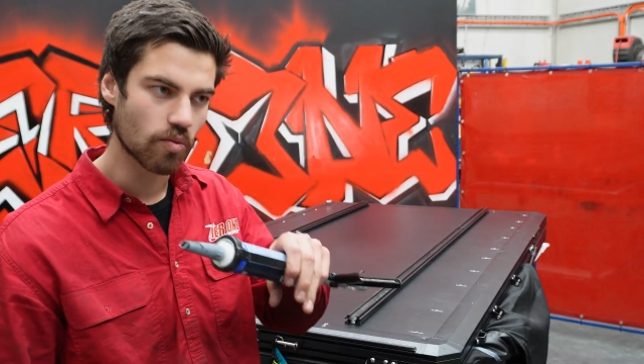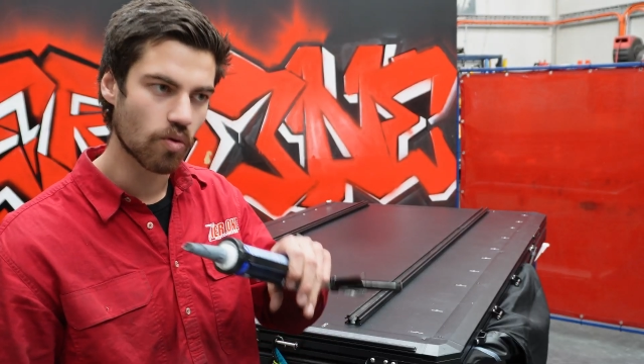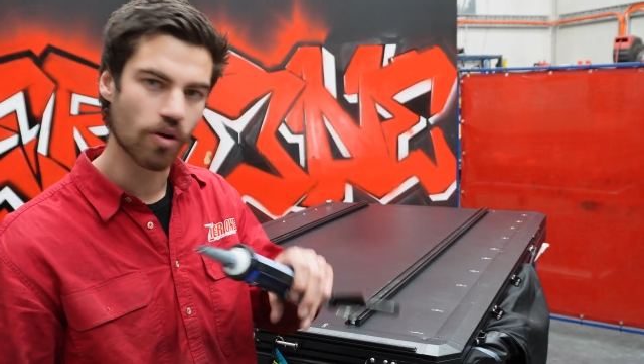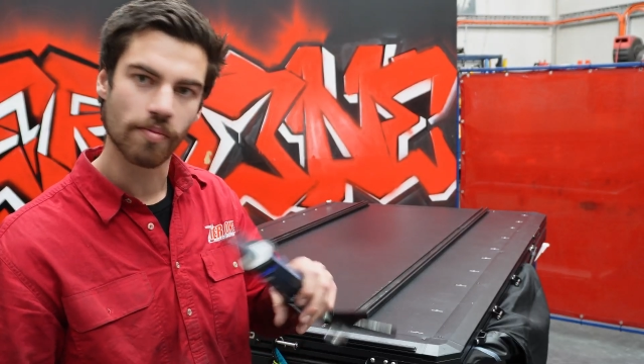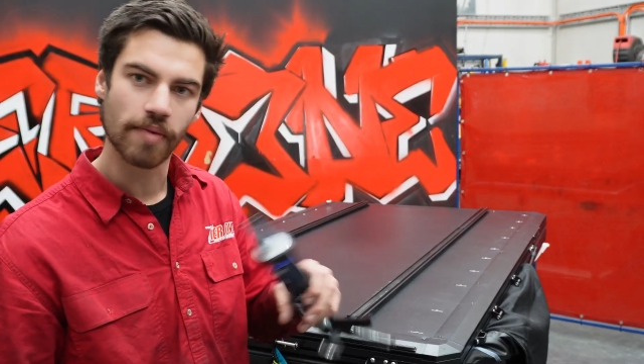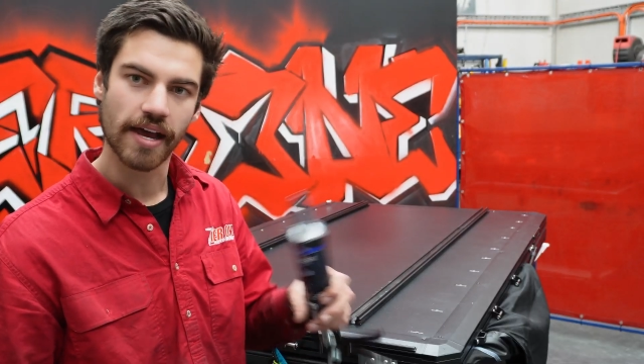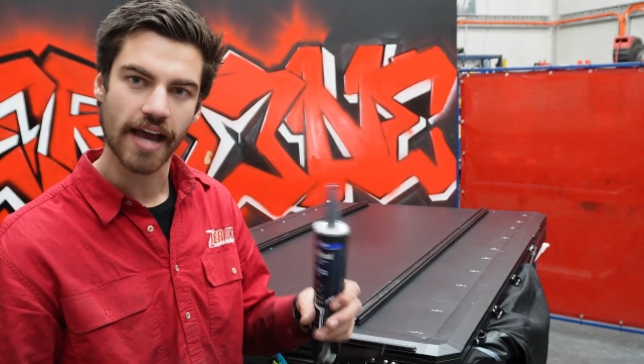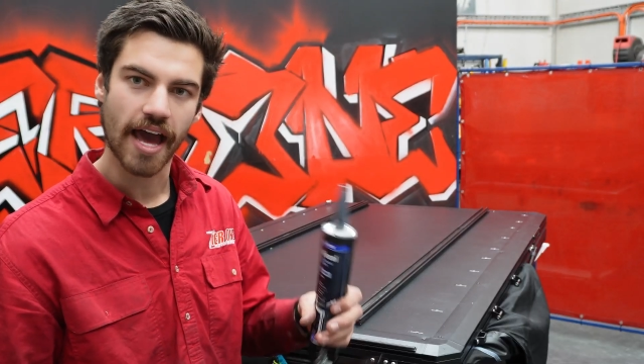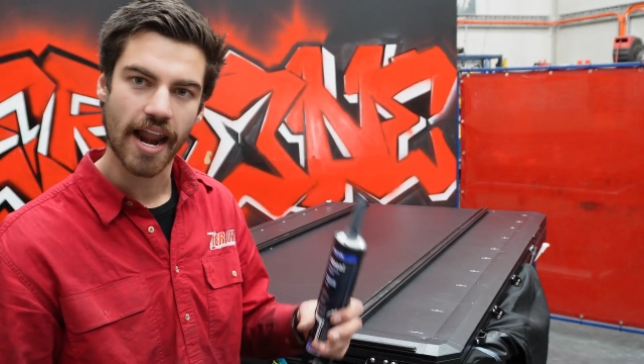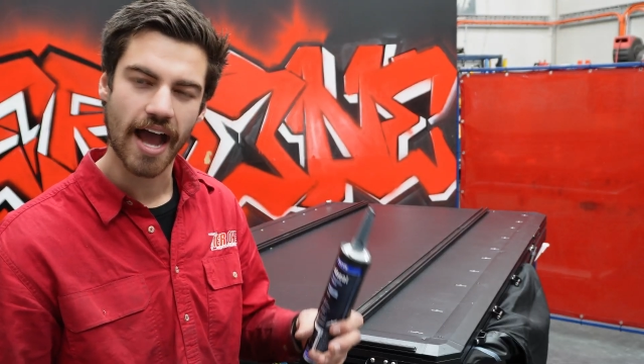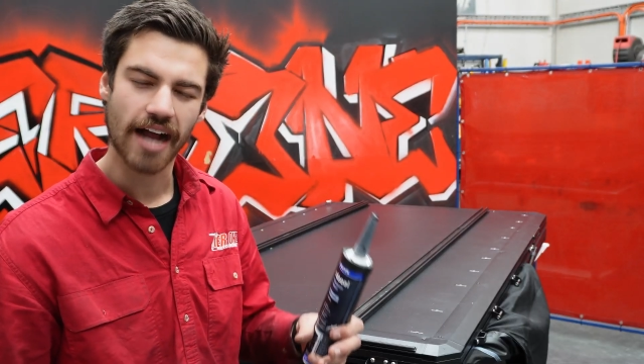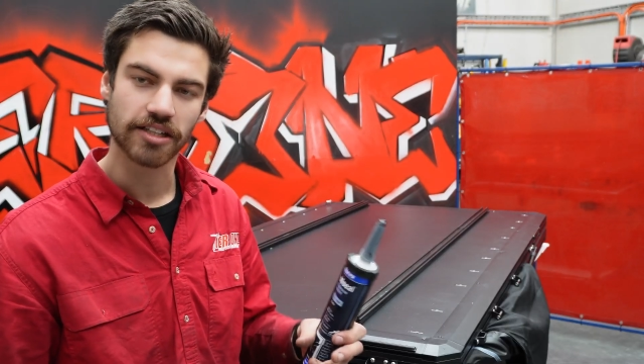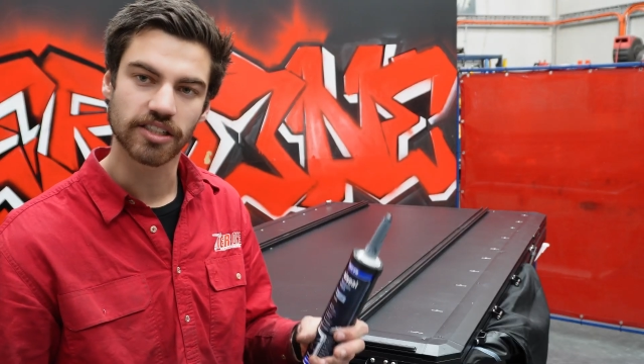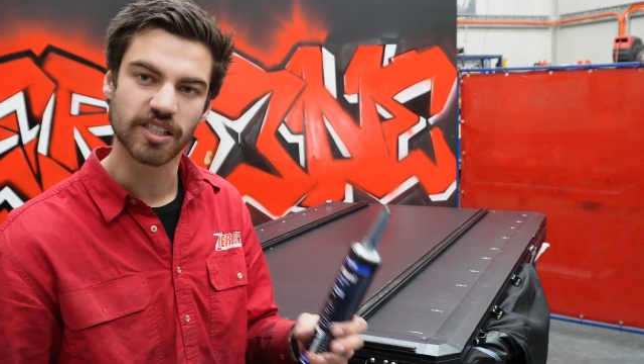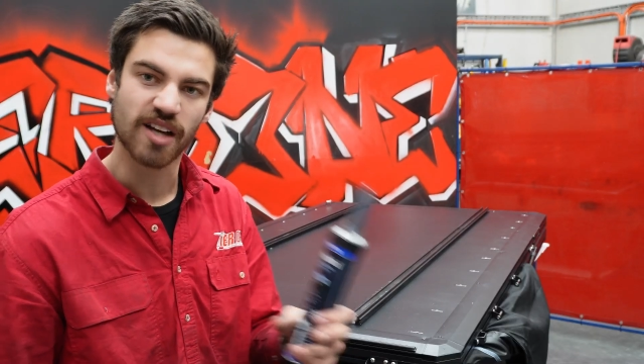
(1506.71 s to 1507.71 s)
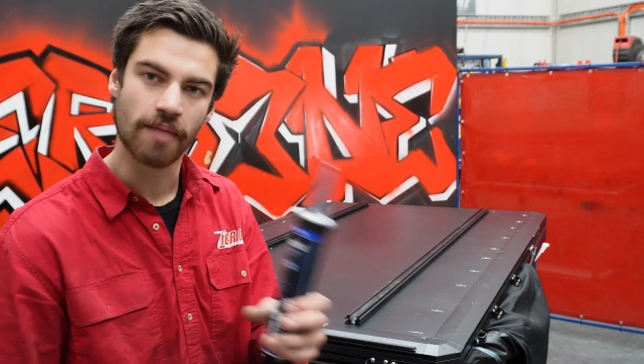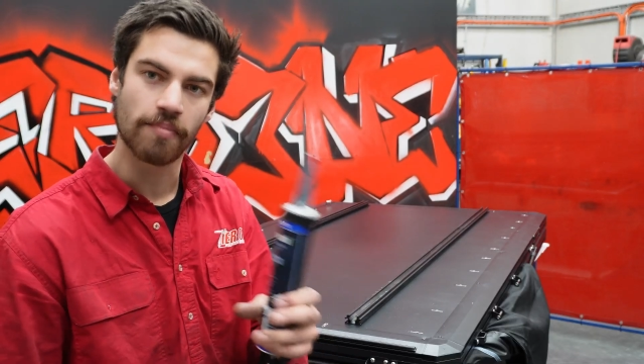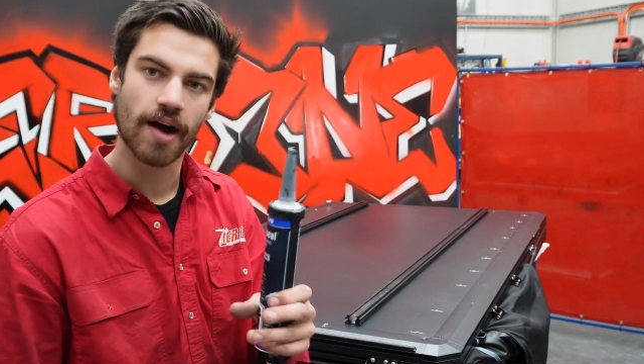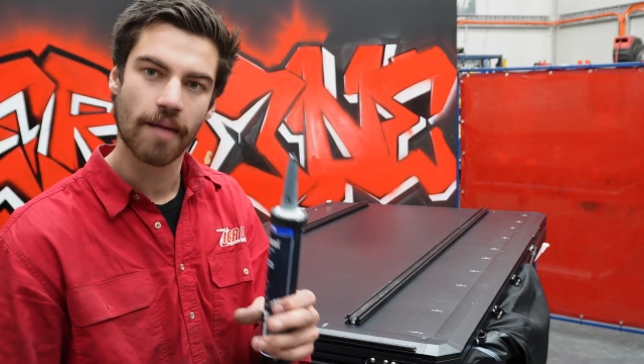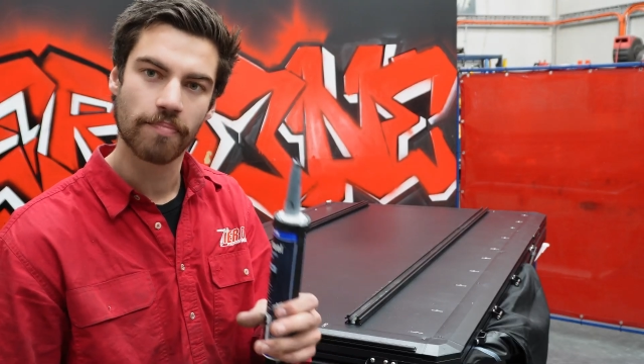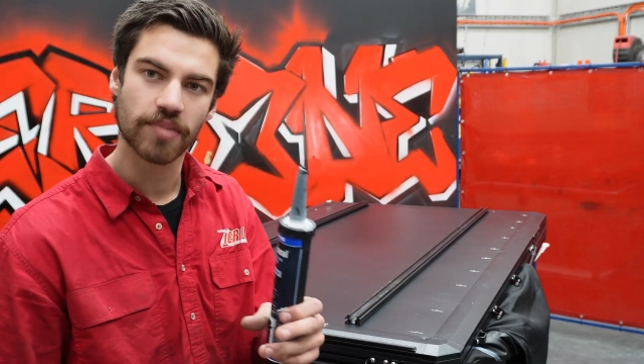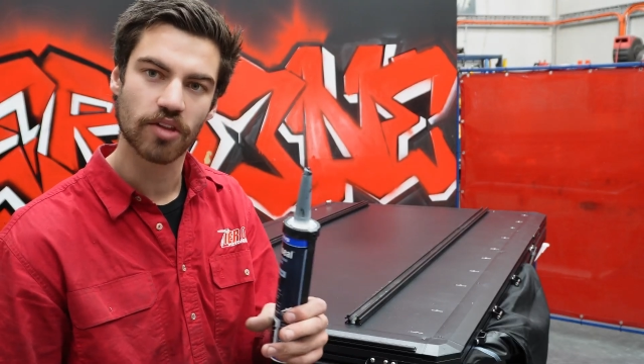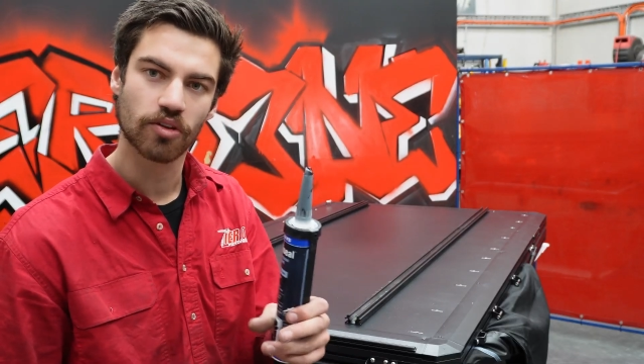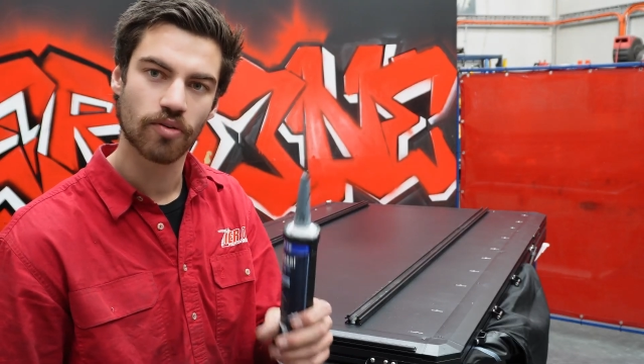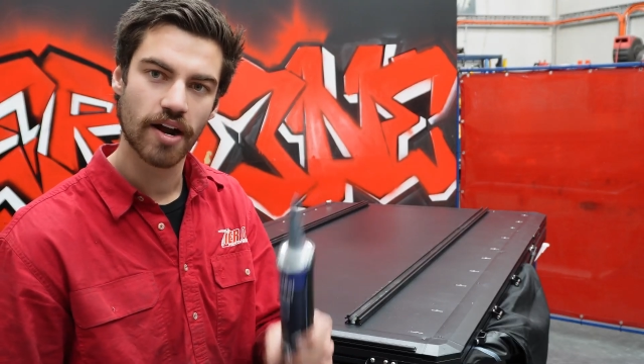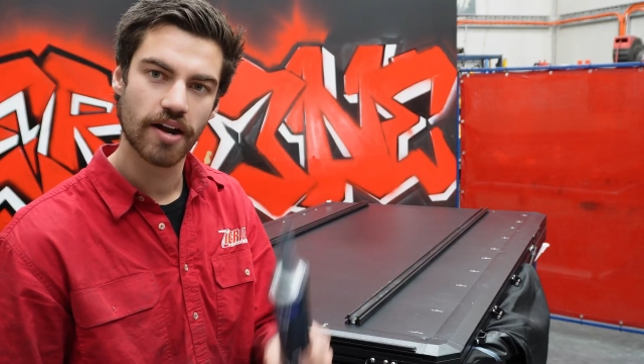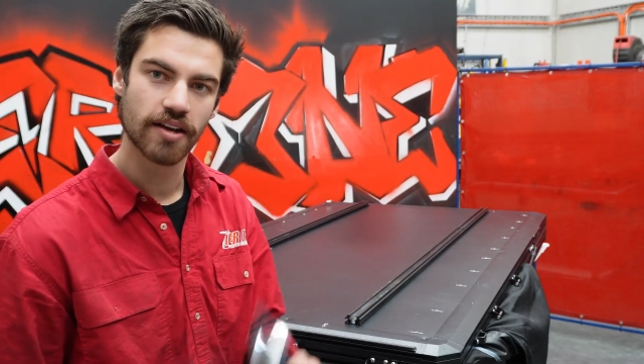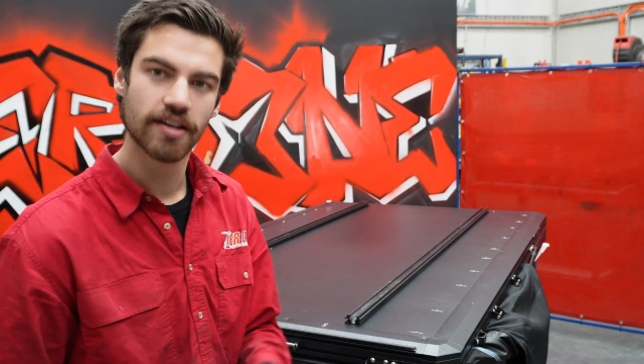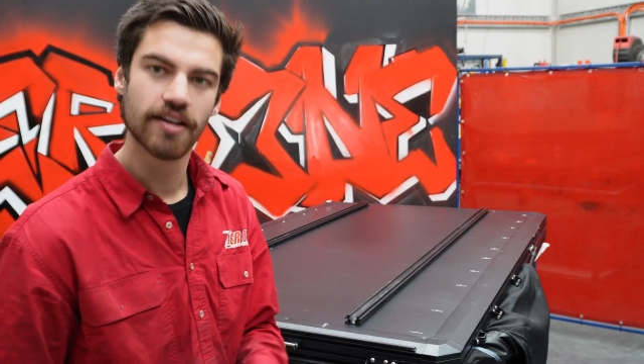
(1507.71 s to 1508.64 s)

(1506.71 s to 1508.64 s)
water being able to actually come up the thread.